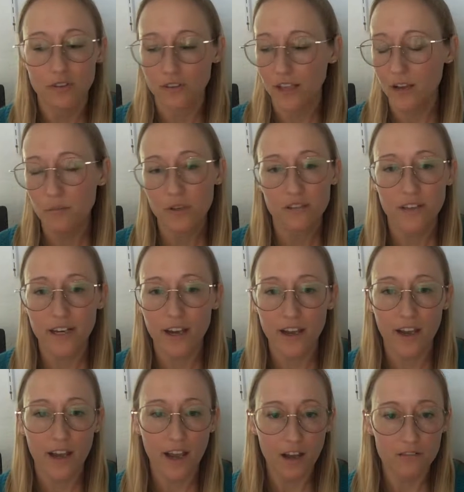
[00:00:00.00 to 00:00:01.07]

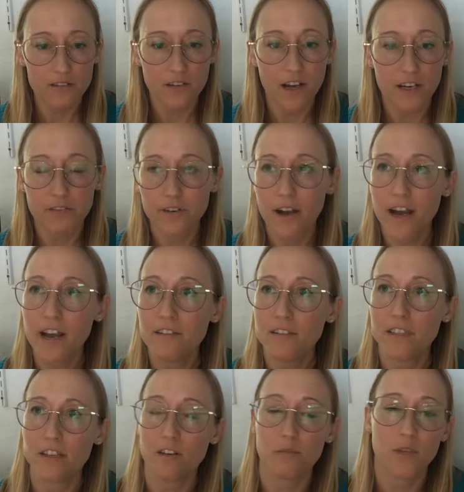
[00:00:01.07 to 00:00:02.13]
I have a lot of hives
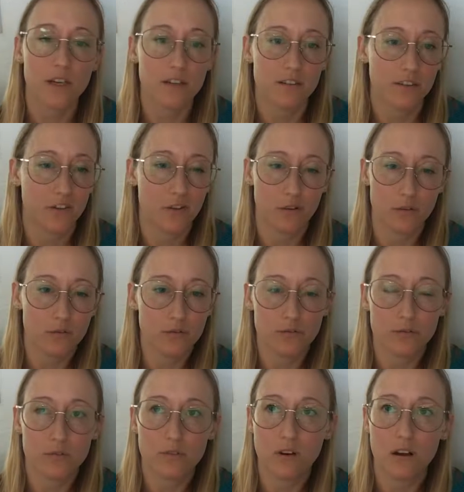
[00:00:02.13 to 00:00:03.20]
and I'm not going to go
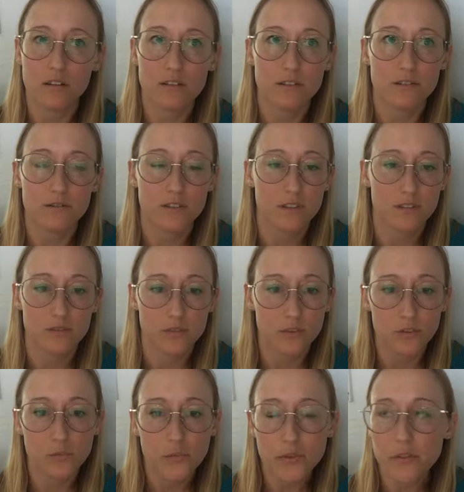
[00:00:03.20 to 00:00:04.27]
through all of the
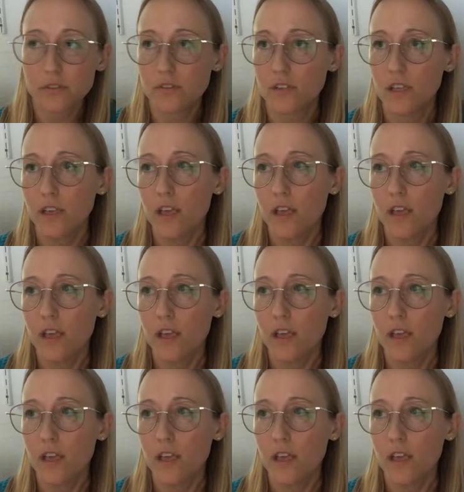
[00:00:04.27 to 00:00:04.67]
supers.